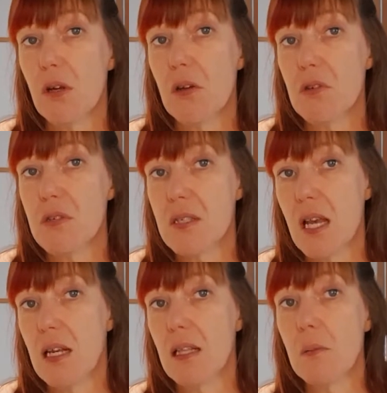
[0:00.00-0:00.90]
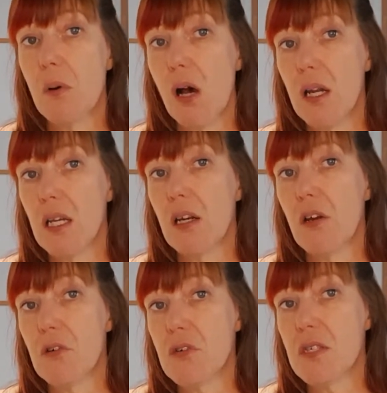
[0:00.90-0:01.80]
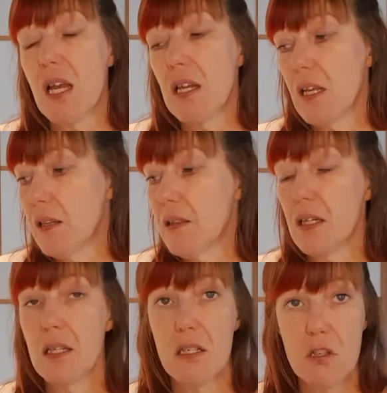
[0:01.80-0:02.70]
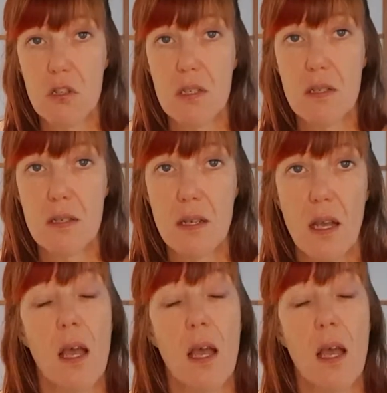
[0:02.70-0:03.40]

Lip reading: understanding the body and understanding the conditions.